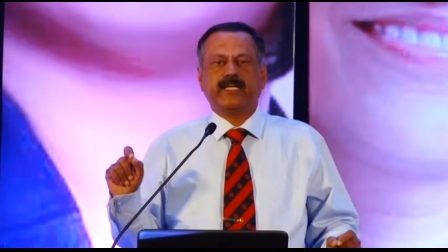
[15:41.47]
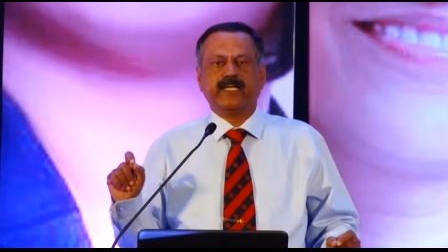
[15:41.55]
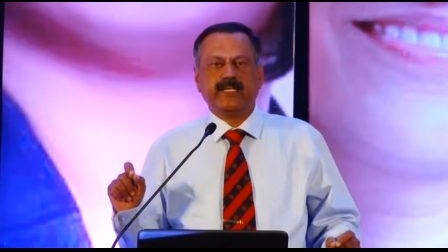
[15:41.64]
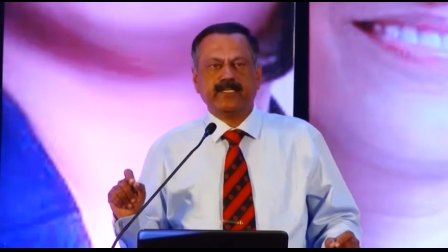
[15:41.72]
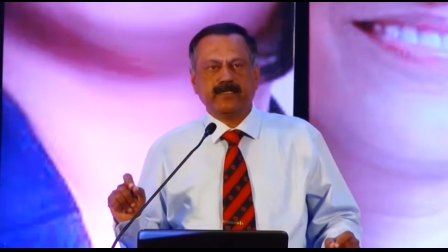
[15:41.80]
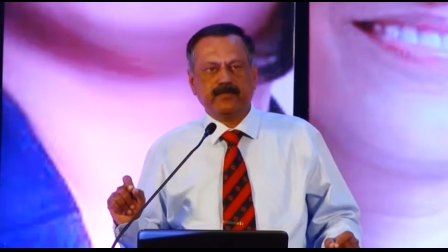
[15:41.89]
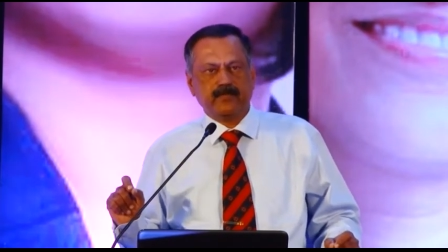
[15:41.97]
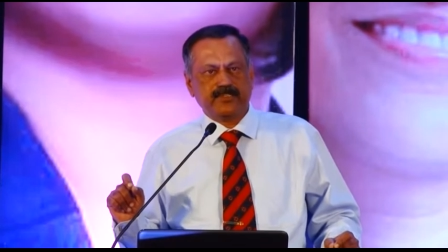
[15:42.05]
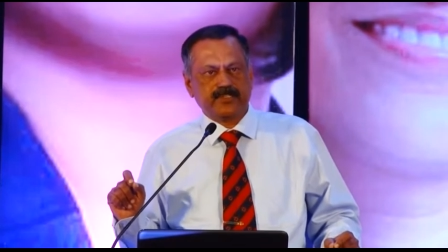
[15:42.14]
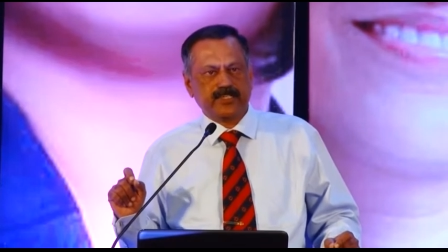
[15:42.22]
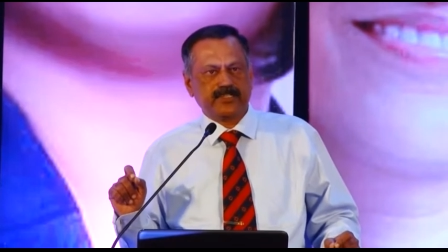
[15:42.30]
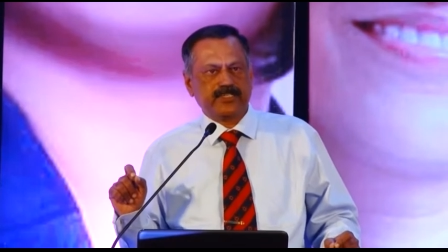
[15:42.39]
in
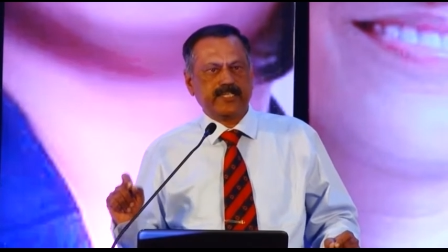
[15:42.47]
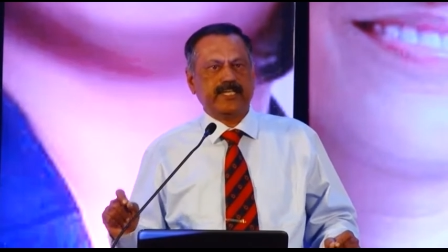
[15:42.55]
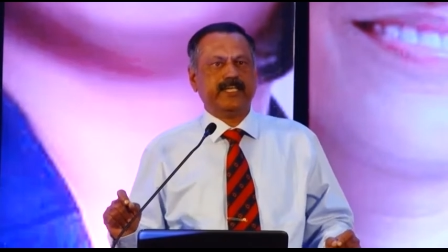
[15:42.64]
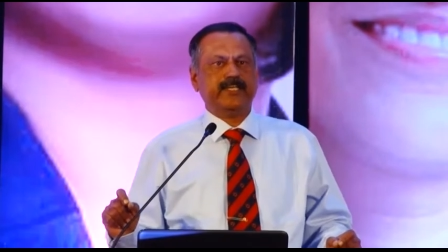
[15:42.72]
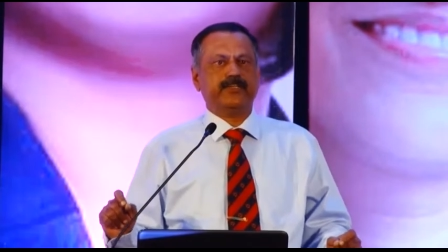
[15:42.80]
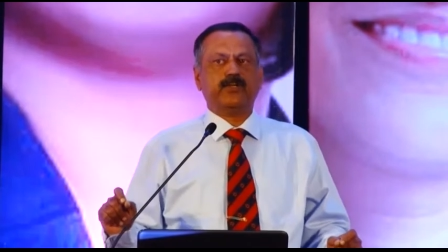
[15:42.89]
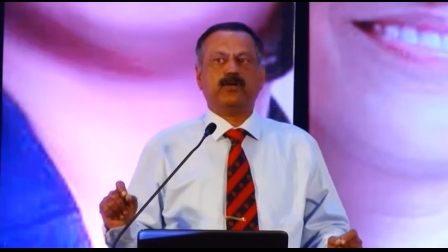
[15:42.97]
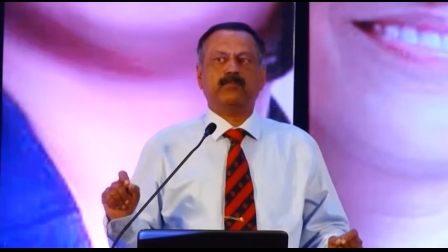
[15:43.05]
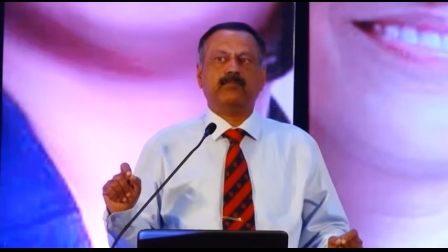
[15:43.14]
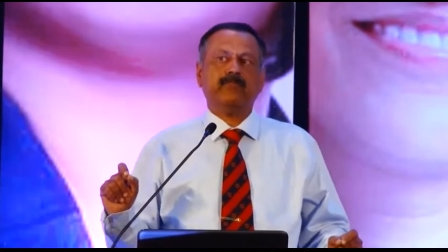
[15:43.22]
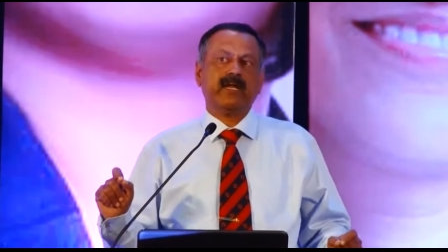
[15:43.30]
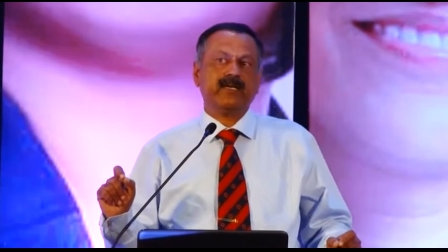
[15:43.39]
sustaining your
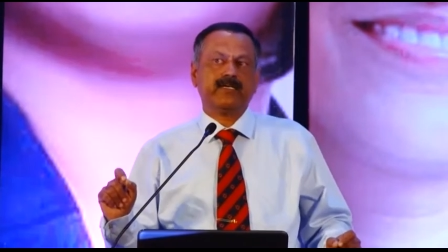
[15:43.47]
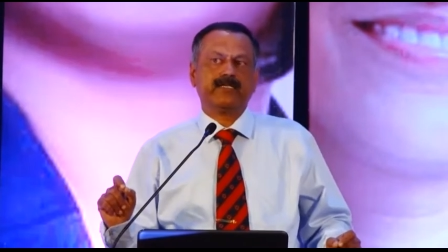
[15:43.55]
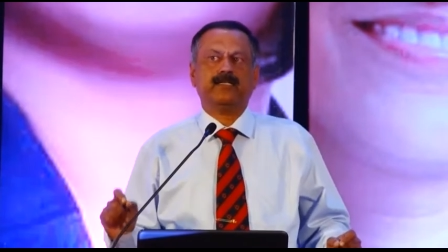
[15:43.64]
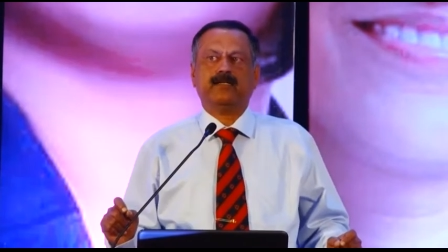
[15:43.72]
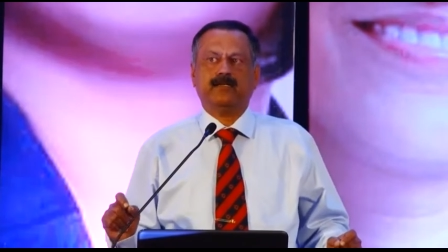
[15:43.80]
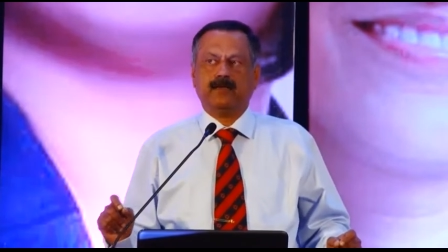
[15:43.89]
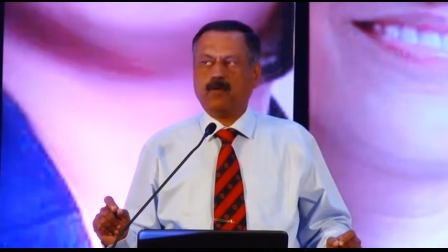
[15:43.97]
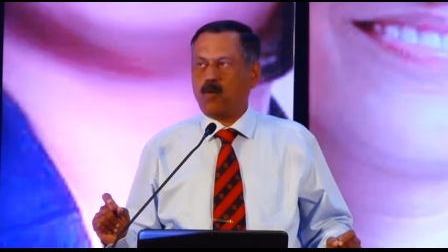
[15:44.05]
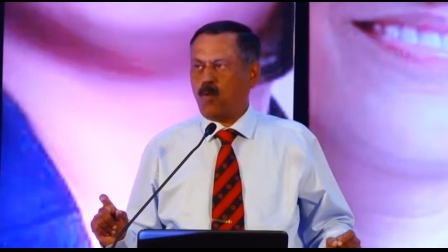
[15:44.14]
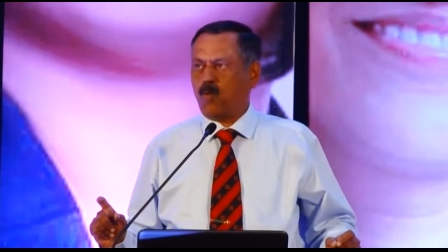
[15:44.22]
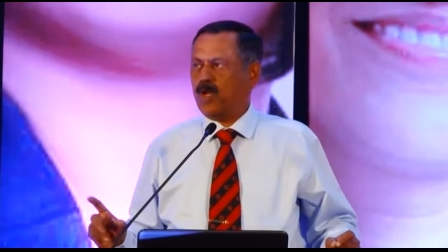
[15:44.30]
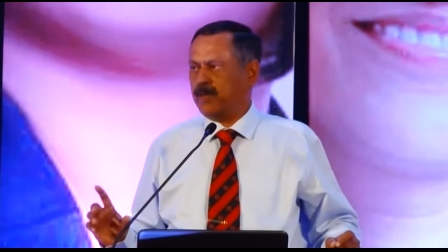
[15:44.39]
mental
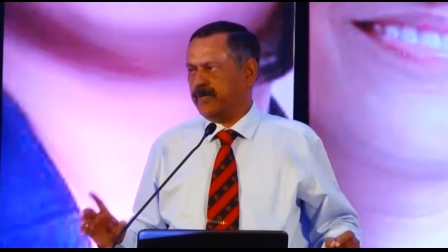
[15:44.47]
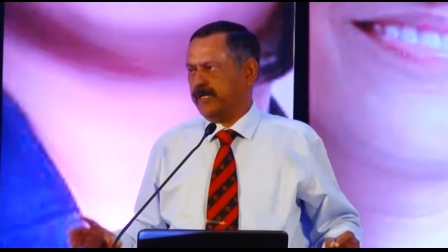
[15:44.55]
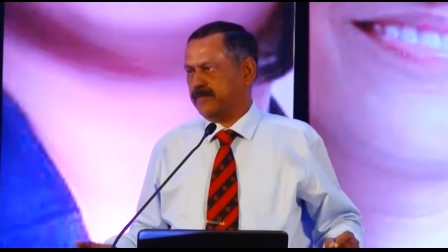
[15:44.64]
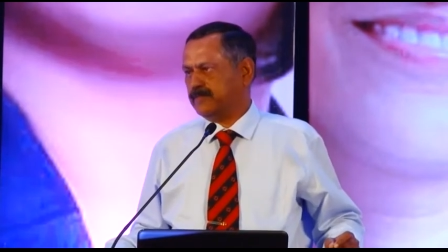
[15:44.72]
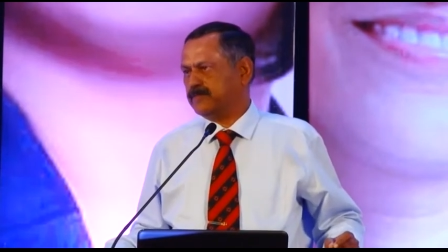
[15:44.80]
well-being.